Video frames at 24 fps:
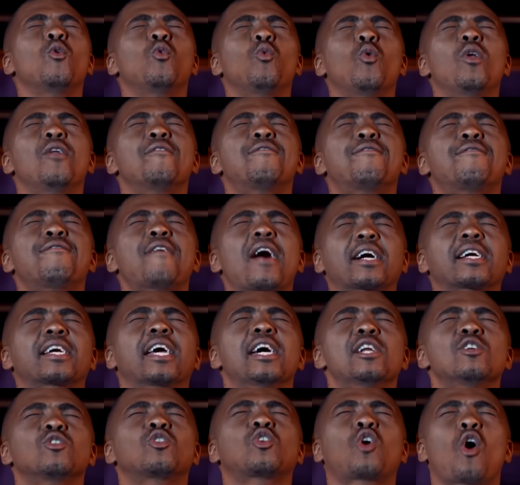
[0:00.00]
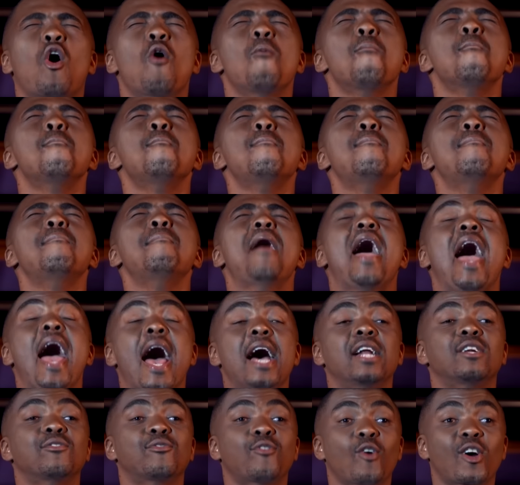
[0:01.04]
will fucking go
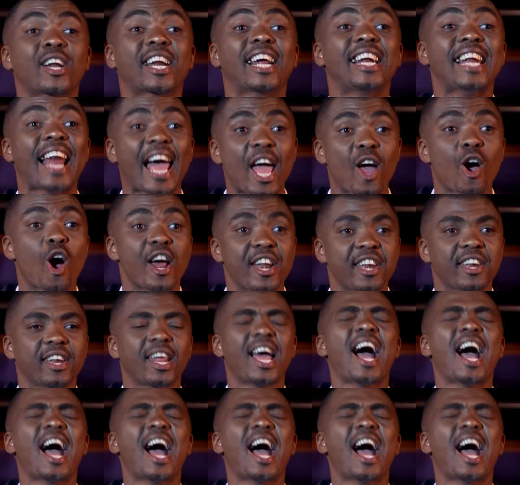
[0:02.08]
mad for a lion.